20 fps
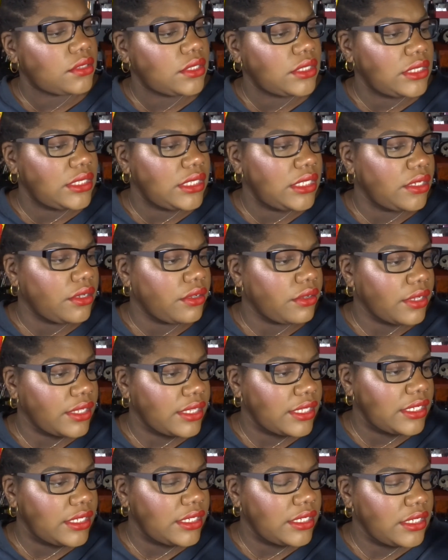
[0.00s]
the
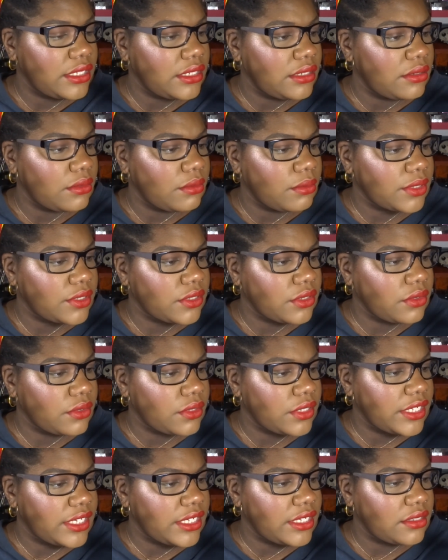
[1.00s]
ugly, what's it called
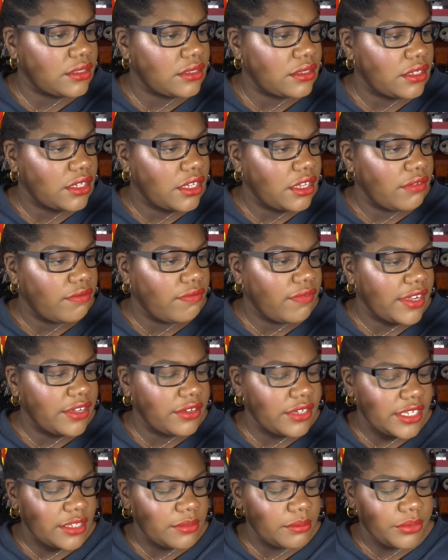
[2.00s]
again?
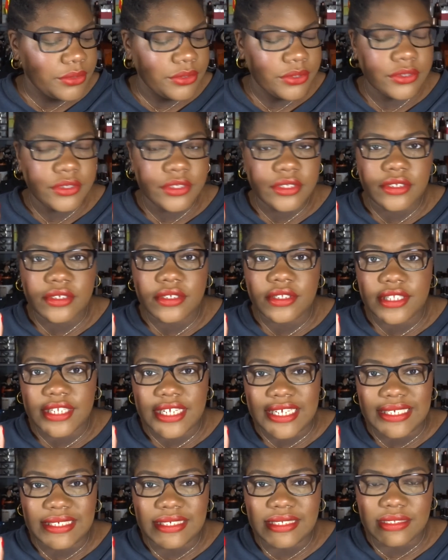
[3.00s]
Violet Bird
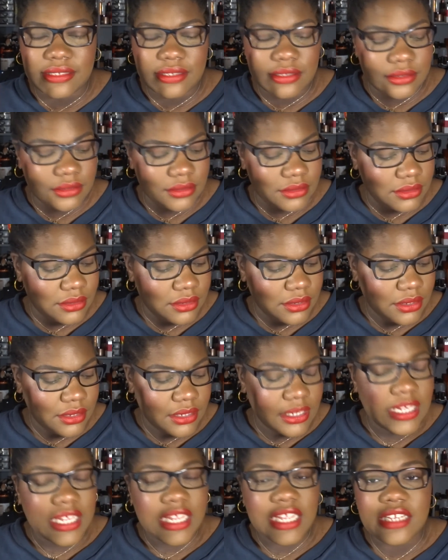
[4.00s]
Nest.
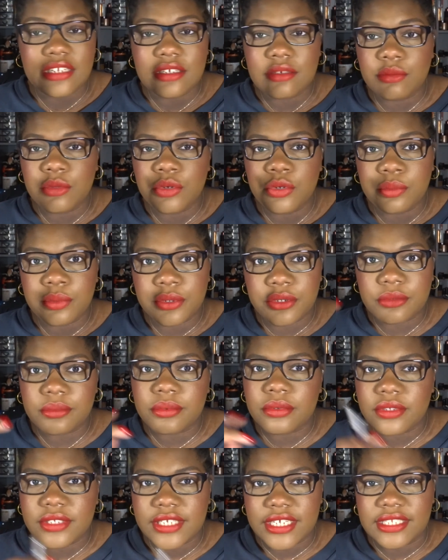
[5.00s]
It's more
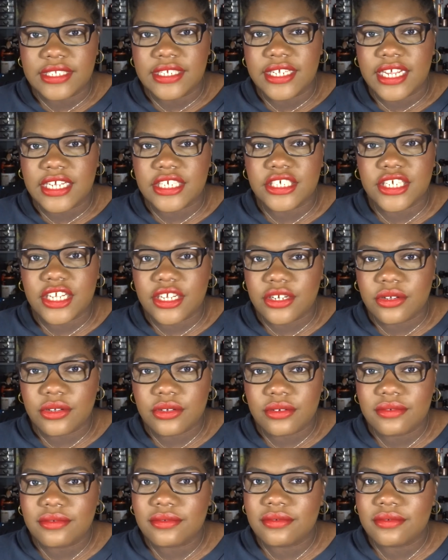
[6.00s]
purple than the eyeshadow.